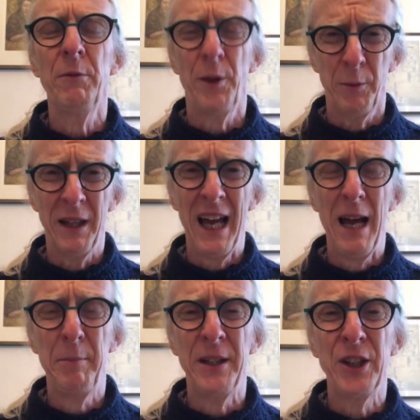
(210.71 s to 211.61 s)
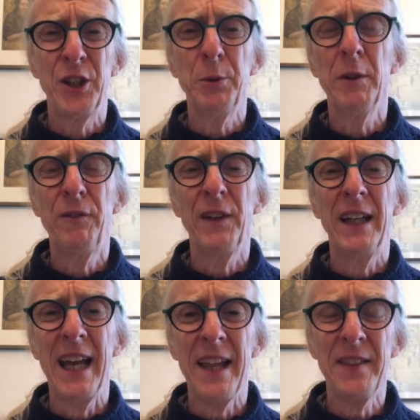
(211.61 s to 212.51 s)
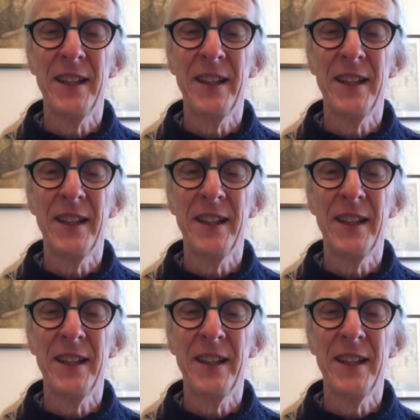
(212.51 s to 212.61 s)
that will happen is you will forget the